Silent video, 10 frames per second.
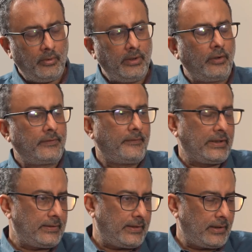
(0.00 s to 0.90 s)
No, and lots of
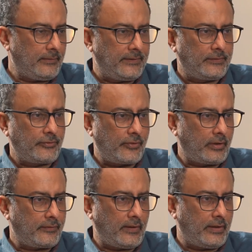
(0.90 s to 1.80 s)
other takeaways, no,
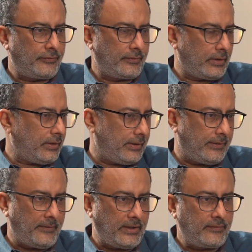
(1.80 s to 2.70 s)
short runs,
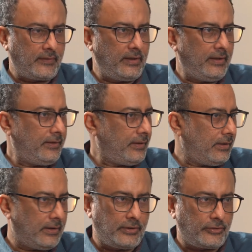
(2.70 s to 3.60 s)
inventory,
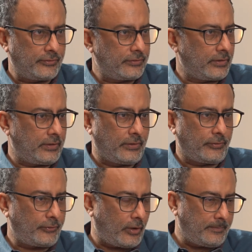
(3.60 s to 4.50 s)

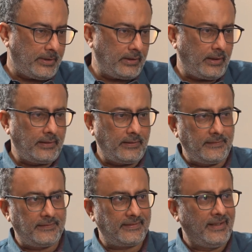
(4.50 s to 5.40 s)
stock
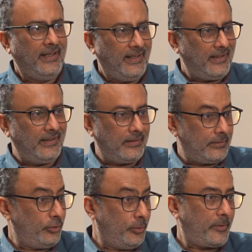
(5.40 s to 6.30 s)
maintenance,
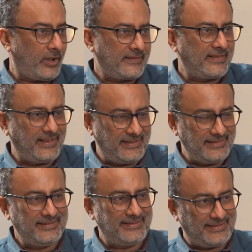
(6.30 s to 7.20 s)
new product
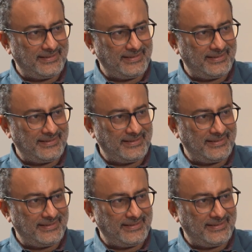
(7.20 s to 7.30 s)
cycles.